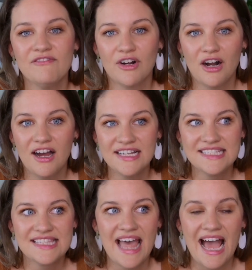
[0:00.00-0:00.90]
for us,
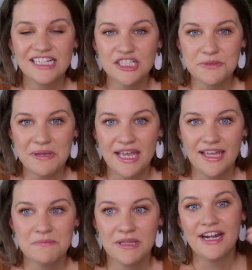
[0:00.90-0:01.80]
that just
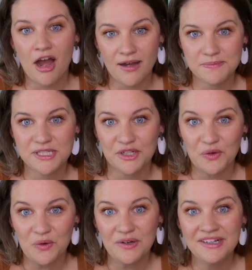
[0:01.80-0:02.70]
became an
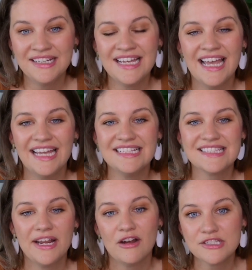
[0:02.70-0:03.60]
obstacle.
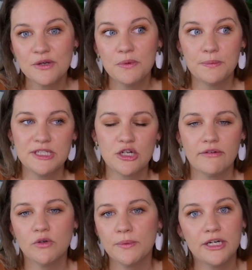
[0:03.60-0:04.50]
And also when we
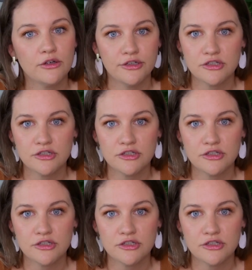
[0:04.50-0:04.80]
travel, we don't